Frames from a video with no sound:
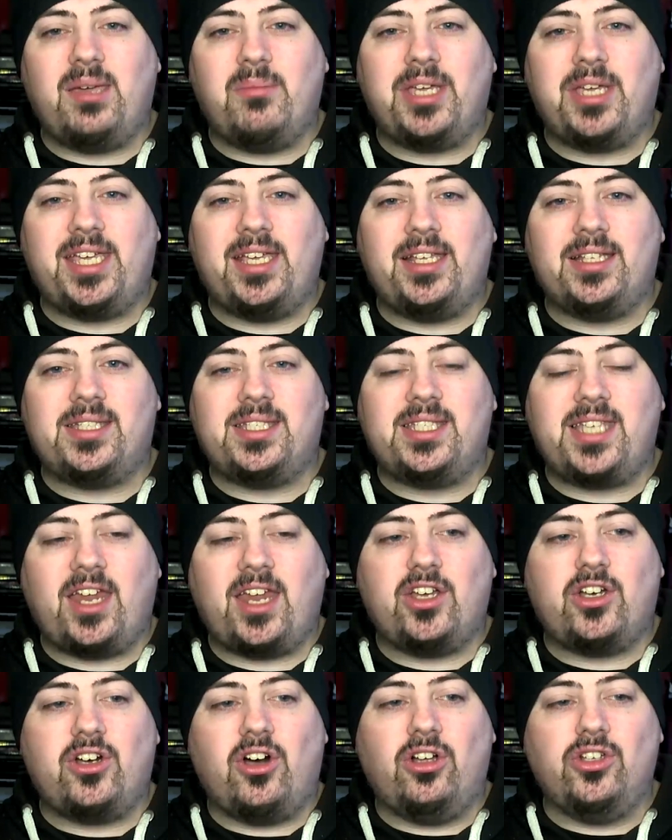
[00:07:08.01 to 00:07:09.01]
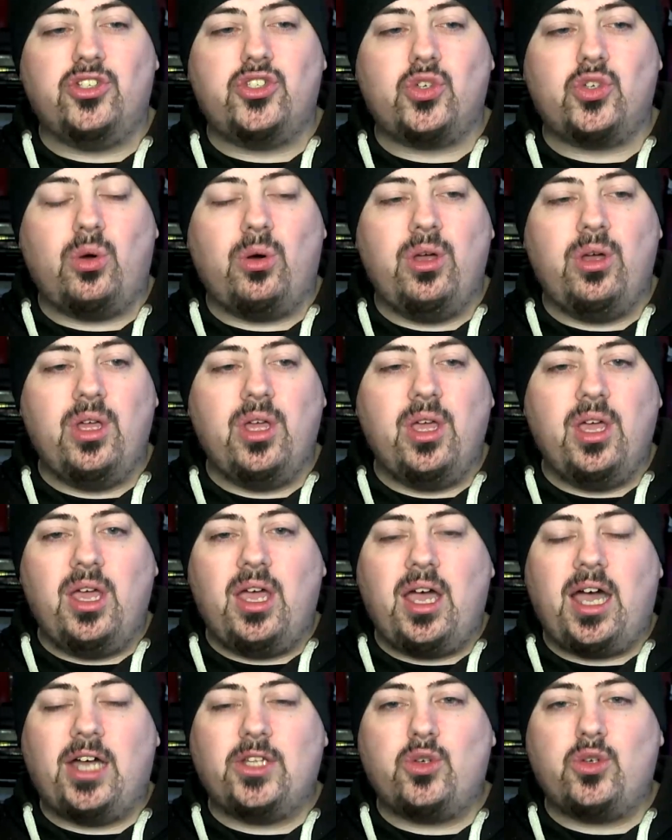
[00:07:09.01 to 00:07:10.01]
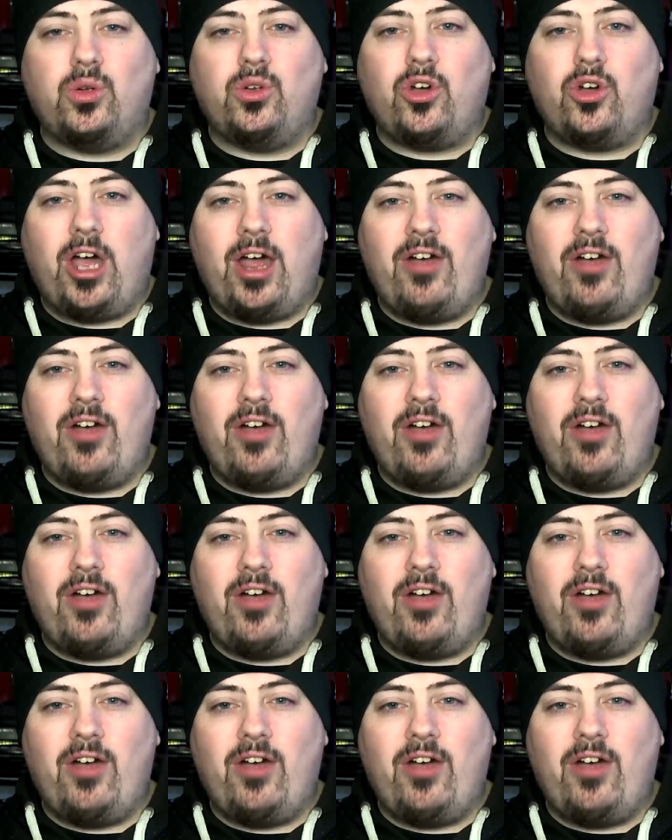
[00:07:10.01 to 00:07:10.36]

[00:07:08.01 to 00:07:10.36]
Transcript: against Senegal. So I don't know how